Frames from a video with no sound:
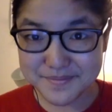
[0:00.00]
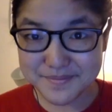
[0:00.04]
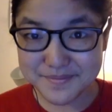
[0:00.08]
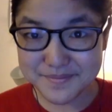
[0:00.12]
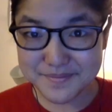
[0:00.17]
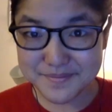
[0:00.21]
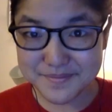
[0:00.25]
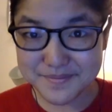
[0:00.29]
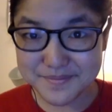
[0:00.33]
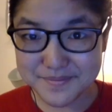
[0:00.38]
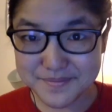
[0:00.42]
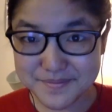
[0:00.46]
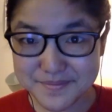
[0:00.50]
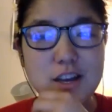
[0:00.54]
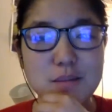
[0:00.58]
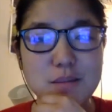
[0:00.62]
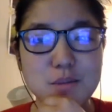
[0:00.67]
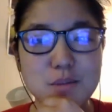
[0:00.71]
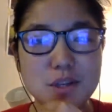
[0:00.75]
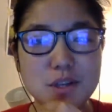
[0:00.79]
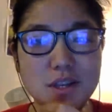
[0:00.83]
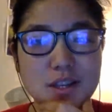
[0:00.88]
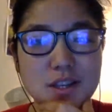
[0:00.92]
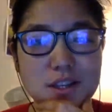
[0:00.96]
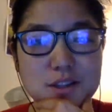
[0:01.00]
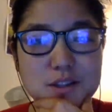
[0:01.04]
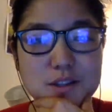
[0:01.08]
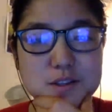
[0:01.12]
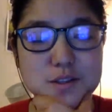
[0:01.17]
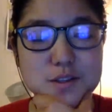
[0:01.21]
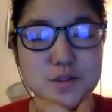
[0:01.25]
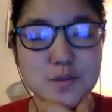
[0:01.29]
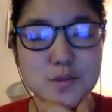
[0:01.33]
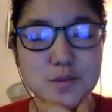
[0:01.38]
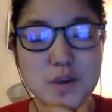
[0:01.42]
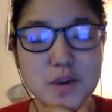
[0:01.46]
It looks like I'm looking at the
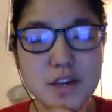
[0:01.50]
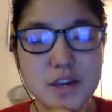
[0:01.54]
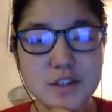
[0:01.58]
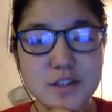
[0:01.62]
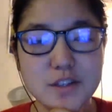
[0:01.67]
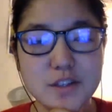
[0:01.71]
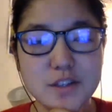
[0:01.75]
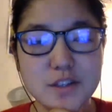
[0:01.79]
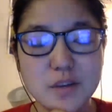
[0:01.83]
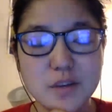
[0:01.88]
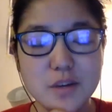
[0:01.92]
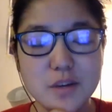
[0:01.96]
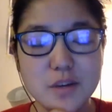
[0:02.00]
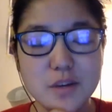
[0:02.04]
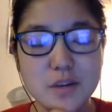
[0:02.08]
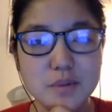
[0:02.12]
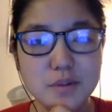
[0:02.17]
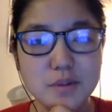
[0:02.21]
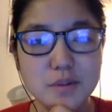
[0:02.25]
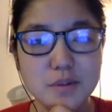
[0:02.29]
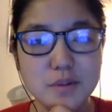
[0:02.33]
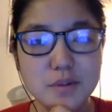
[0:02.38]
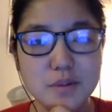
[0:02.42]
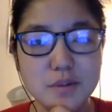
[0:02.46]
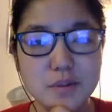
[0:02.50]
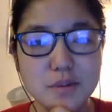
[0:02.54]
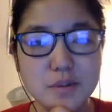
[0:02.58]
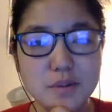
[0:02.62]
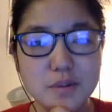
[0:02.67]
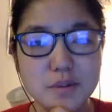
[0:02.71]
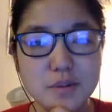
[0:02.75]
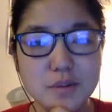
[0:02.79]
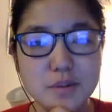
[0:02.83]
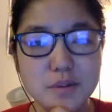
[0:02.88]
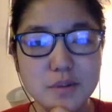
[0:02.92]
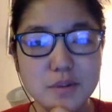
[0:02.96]
Swag Shop
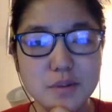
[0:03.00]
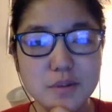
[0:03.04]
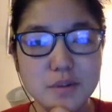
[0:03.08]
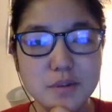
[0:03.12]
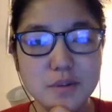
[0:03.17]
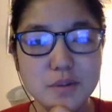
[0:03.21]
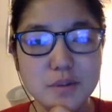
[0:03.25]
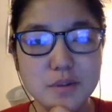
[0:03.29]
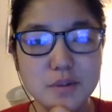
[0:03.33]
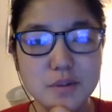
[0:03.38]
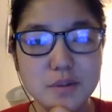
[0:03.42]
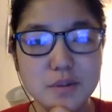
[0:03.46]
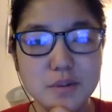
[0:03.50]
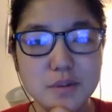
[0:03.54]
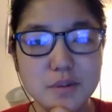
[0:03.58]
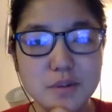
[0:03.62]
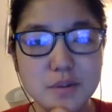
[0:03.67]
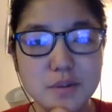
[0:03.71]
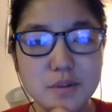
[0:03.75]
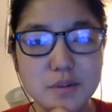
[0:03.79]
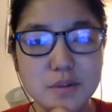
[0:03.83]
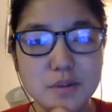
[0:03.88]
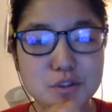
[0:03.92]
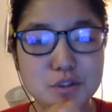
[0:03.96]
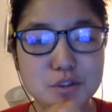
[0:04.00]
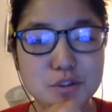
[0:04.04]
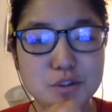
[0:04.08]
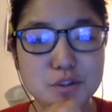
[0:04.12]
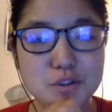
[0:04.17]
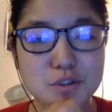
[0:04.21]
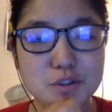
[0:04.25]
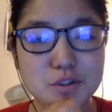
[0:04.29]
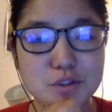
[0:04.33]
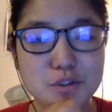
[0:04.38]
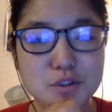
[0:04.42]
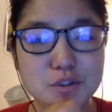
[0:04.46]
repository right now, and it looks like
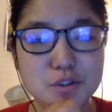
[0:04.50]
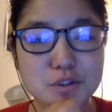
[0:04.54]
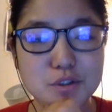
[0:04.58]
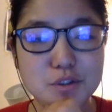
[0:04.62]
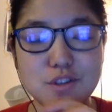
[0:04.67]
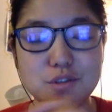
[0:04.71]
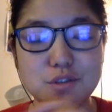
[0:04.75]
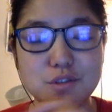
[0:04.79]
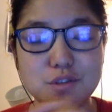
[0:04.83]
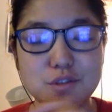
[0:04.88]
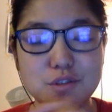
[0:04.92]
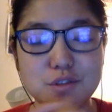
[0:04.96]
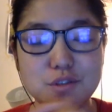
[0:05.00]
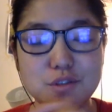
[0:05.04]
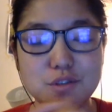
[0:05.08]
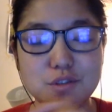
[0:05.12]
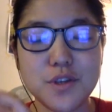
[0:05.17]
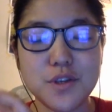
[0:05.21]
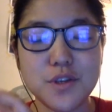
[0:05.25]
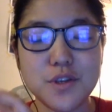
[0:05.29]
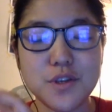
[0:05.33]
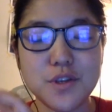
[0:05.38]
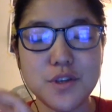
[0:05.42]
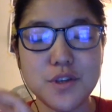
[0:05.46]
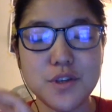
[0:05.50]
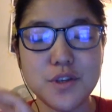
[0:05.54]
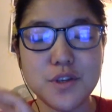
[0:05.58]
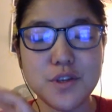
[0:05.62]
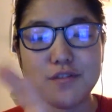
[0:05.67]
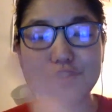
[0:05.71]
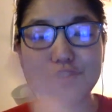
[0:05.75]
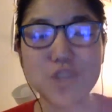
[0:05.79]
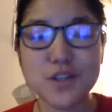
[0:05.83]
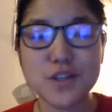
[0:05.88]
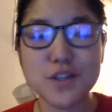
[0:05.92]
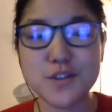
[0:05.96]
it's just you have
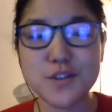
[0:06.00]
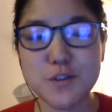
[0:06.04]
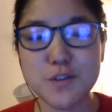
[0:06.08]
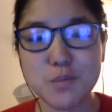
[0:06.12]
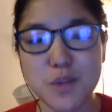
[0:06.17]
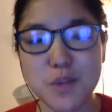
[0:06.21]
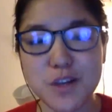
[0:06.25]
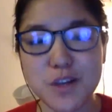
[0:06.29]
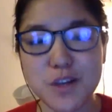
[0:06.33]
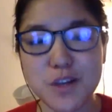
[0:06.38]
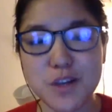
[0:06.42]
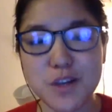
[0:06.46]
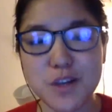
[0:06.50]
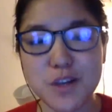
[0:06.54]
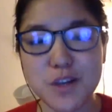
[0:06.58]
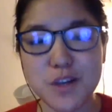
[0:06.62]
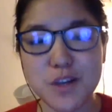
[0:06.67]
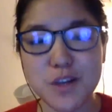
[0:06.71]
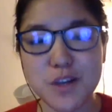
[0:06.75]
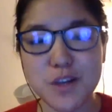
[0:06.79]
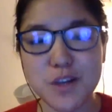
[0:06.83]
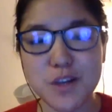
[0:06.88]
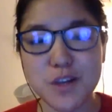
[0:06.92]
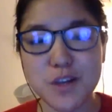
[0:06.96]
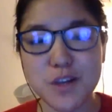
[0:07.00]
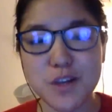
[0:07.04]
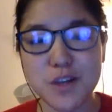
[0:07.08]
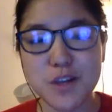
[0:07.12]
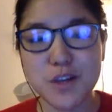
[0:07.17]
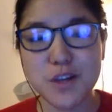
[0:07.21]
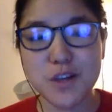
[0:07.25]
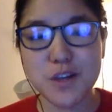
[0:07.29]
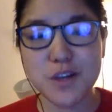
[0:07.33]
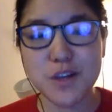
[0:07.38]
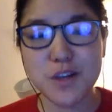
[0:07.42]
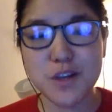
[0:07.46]
just the plugin. So are
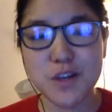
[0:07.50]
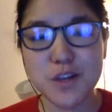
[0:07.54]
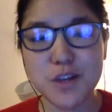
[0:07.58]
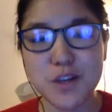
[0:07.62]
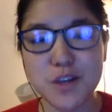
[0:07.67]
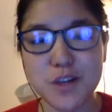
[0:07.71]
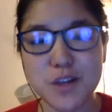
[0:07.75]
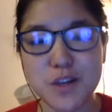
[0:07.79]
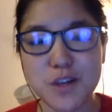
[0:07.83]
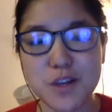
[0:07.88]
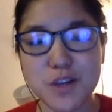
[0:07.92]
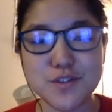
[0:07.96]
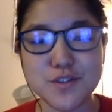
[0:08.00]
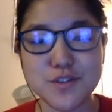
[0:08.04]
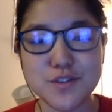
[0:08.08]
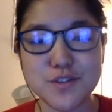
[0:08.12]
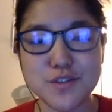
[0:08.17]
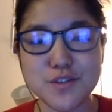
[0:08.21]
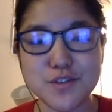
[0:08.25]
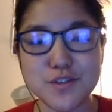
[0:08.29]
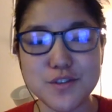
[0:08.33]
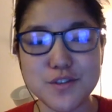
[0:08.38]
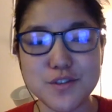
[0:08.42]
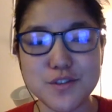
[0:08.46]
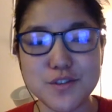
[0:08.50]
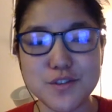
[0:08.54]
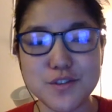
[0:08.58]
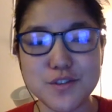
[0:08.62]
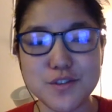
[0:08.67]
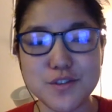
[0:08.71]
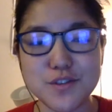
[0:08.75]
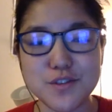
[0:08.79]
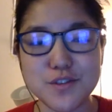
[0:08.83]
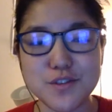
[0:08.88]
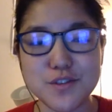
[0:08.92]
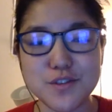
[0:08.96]
you using something
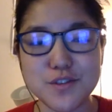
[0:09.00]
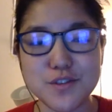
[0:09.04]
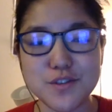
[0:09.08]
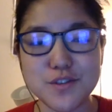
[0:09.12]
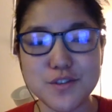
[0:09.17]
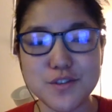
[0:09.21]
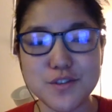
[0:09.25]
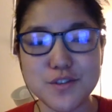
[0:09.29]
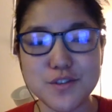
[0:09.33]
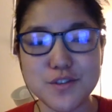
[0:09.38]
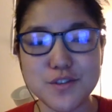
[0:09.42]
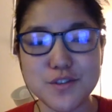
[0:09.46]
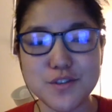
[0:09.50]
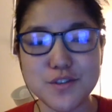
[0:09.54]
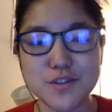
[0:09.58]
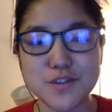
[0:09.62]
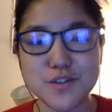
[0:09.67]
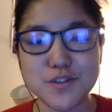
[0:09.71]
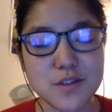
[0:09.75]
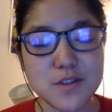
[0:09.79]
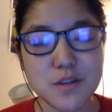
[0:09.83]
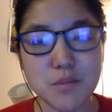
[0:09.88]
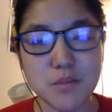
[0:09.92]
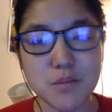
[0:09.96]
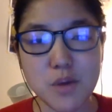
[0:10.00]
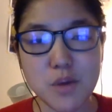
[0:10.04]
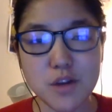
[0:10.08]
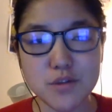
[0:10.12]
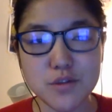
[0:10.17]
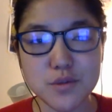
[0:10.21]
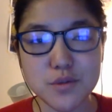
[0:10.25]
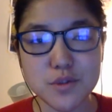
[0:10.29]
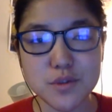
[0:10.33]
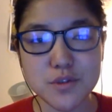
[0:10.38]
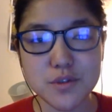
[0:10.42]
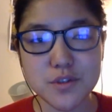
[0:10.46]
like Git
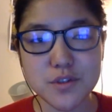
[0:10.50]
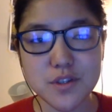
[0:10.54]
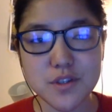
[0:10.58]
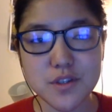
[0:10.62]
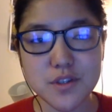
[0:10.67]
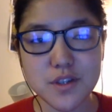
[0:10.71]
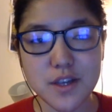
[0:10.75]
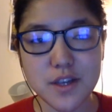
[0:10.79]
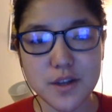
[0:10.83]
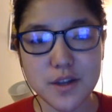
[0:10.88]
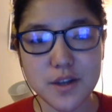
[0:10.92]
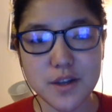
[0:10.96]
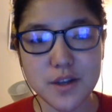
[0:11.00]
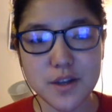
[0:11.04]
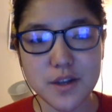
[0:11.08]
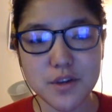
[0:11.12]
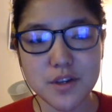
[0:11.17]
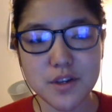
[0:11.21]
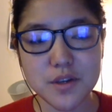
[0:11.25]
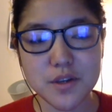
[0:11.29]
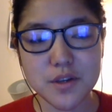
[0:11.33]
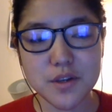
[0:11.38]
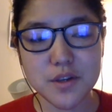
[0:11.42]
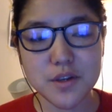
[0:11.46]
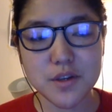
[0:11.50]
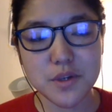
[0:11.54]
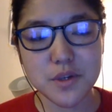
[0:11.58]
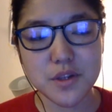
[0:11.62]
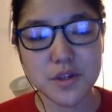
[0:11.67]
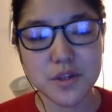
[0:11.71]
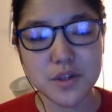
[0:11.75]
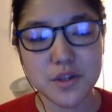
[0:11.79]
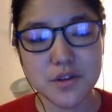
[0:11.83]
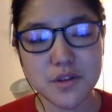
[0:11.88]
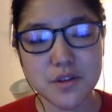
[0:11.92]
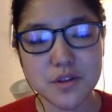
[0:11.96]
submodules to get it working
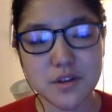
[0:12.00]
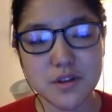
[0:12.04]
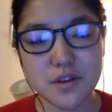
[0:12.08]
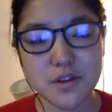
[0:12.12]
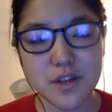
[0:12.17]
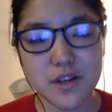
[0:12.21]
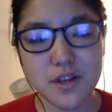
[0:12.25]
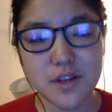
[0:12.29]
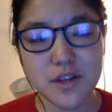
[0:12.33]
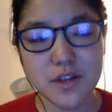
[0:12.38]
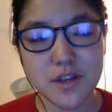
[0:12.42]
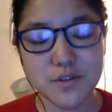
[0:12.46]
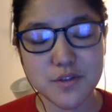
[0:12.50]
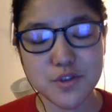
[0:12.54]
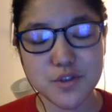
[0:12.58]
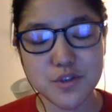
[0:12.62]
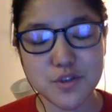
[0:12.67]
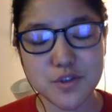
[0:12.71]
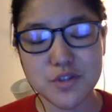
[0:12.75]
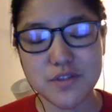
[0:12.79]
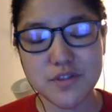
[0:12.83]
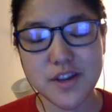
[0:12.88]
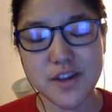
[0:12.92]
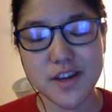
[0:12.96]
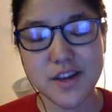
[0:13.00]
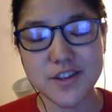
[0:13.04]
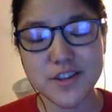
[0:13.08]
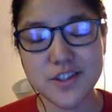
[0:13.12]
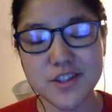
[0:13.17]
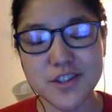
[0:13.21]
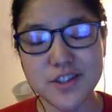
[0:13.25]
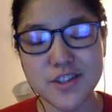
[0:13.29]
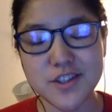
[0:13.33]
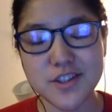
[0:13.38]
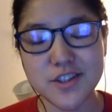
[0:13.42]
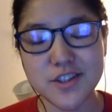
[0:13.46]
with the latest version of Reaction?